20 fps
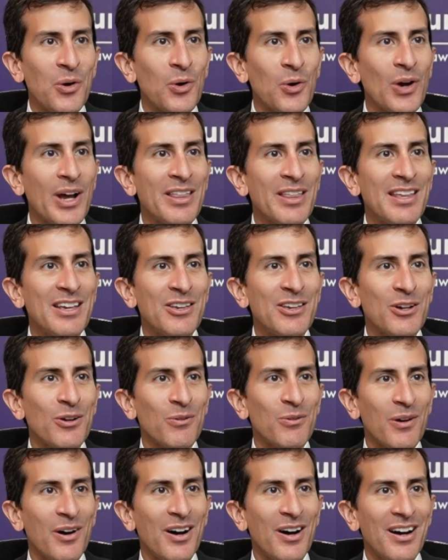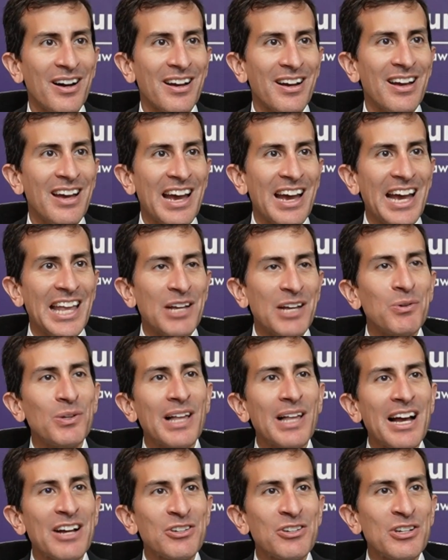Or I think you're wrong, and it
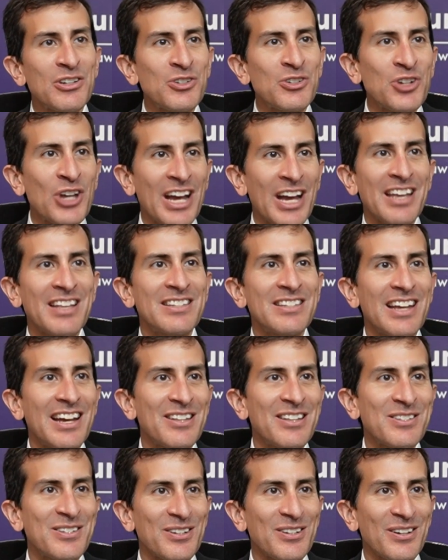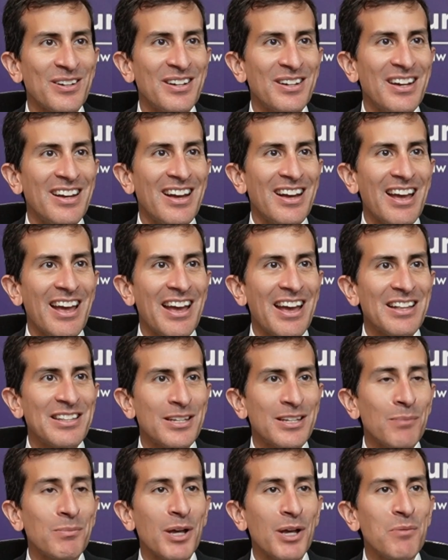will actually check its answer. And
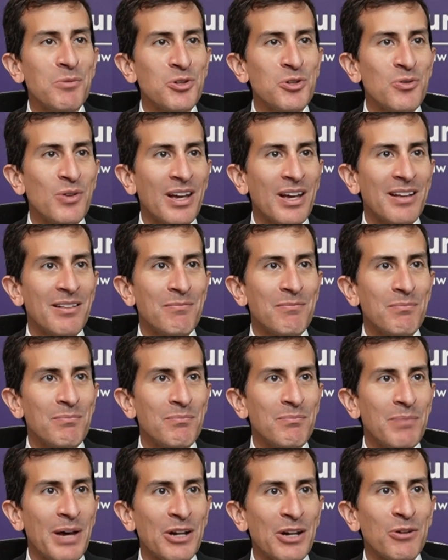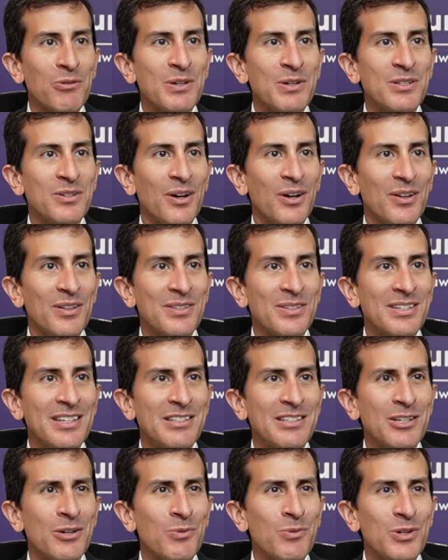sometimes you get better results.
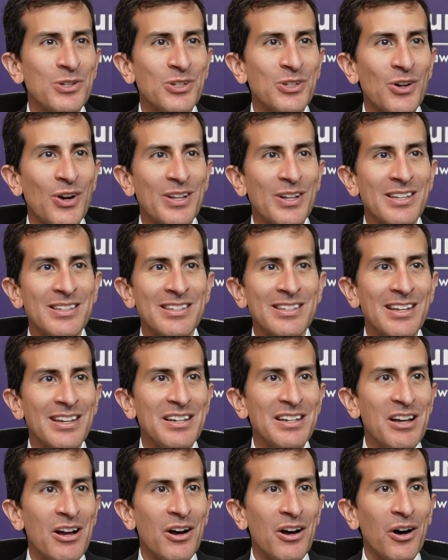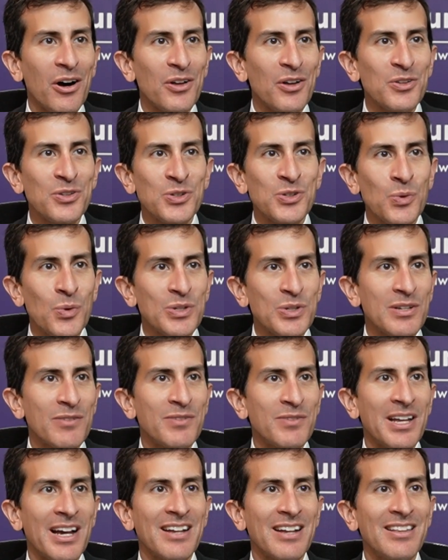And so we're starting to see all sorts
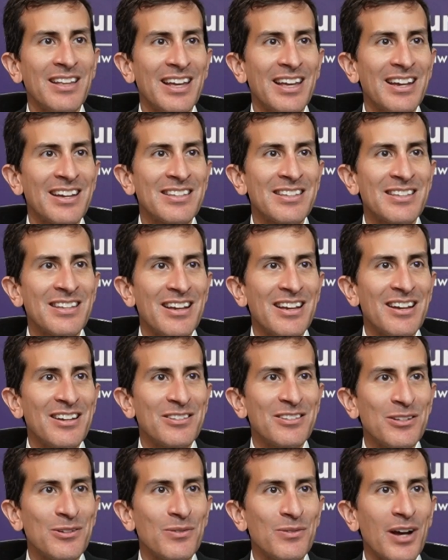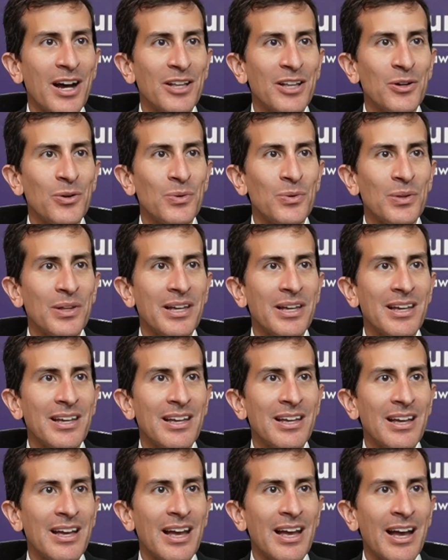of techniques to not
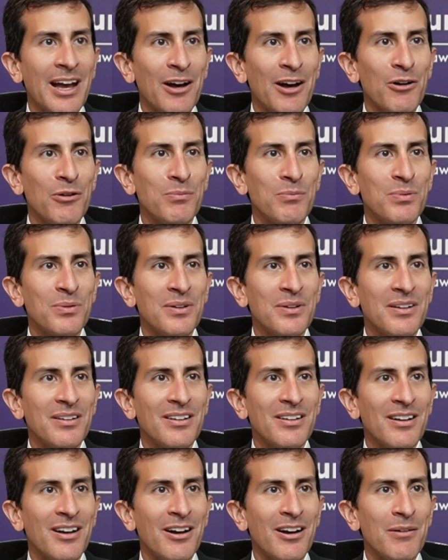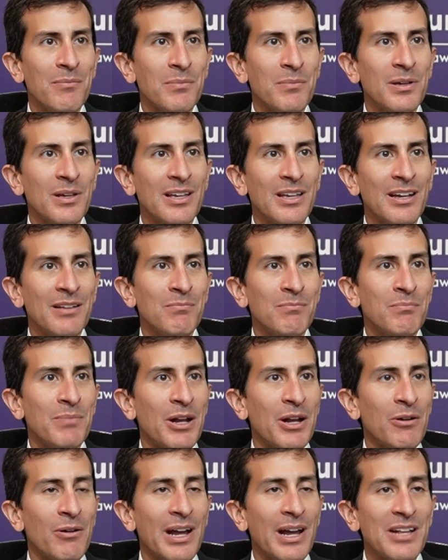only help get
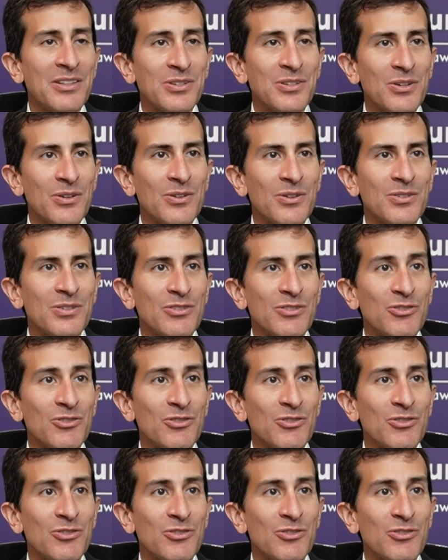better answers,